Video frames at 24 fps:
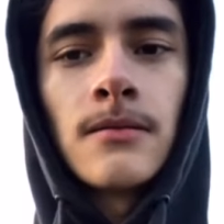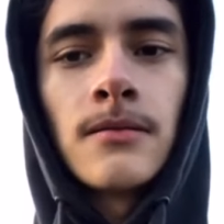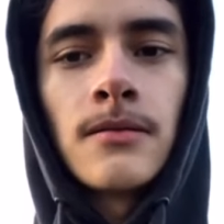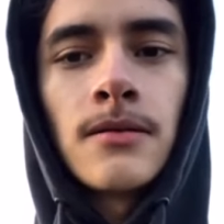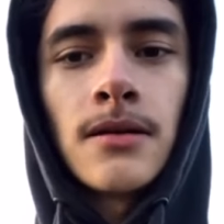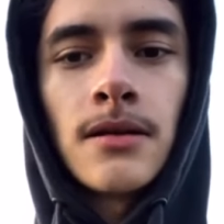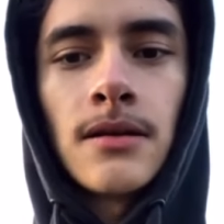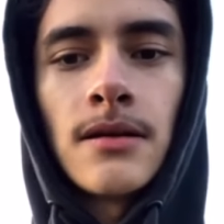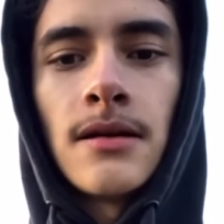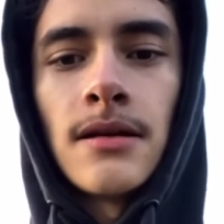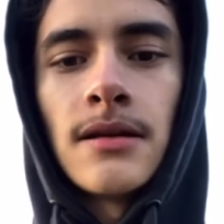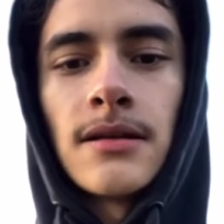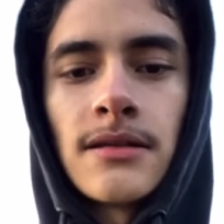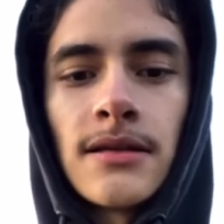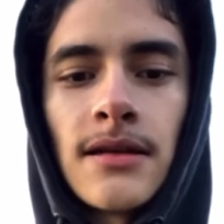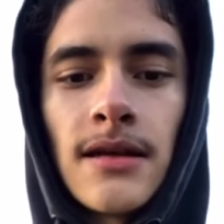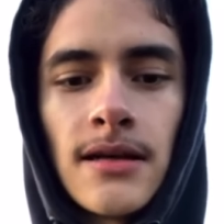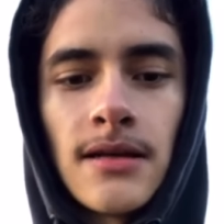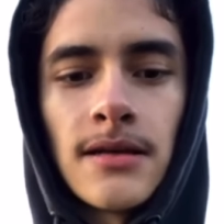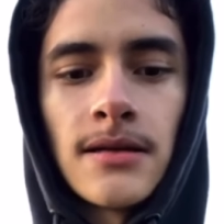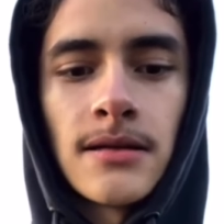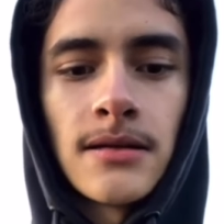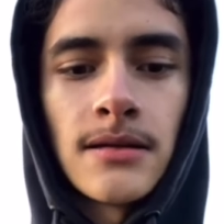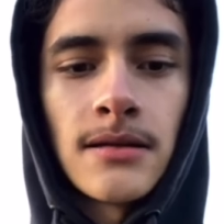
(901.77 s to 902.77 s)
And it
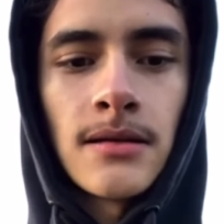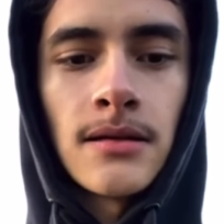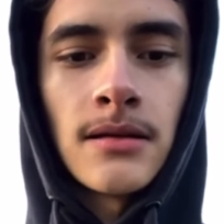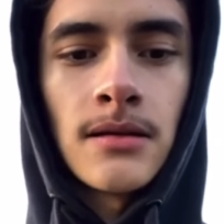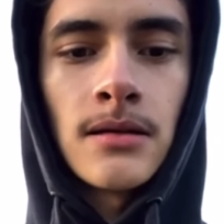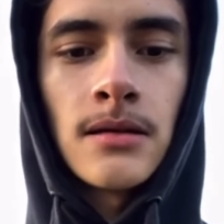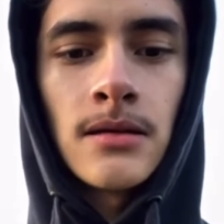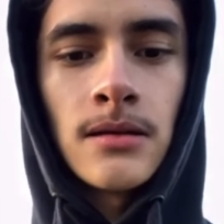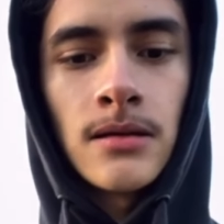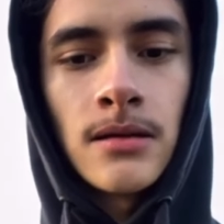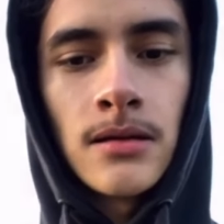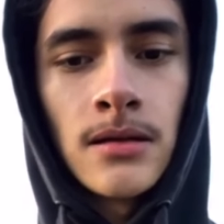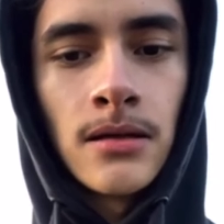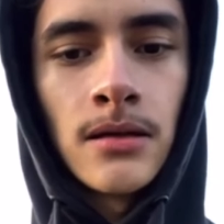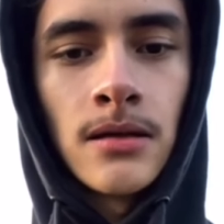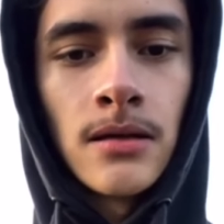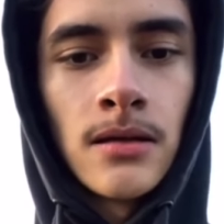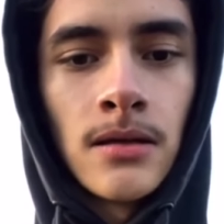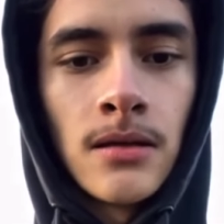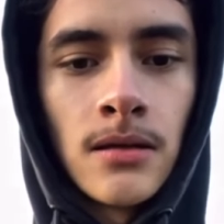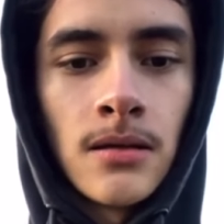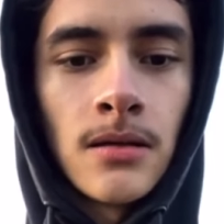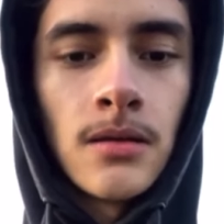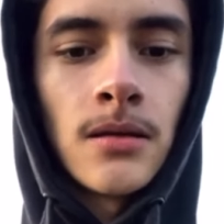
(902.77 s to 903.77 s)
says,
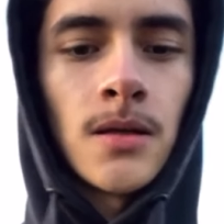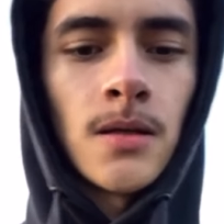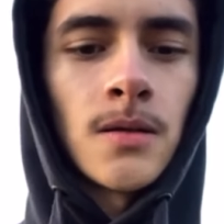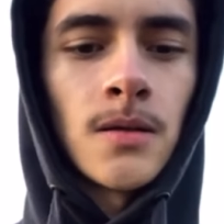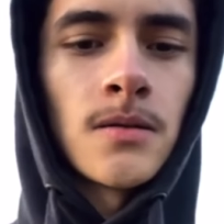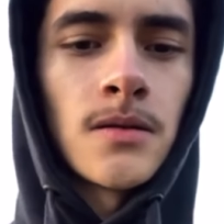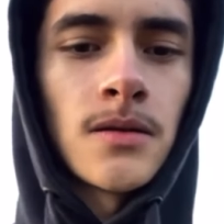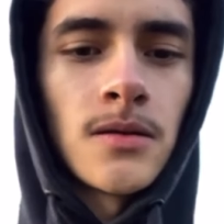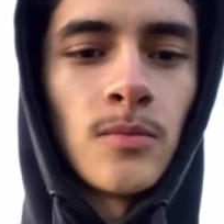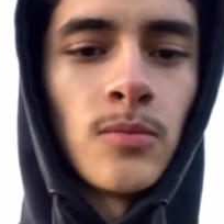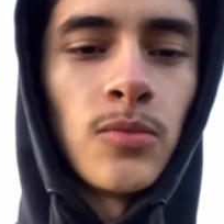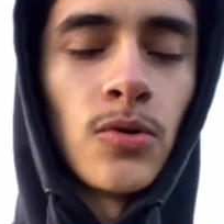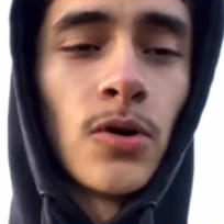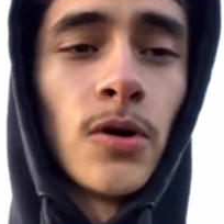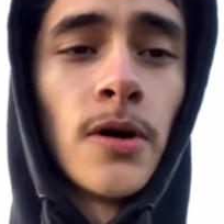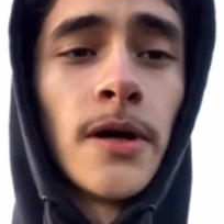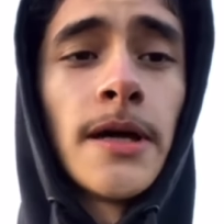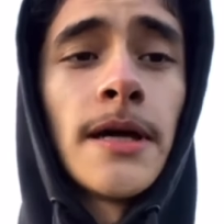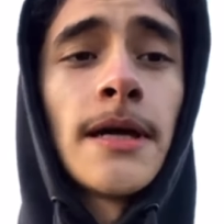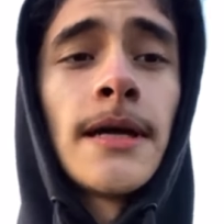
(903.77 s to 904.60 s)
there was a boy.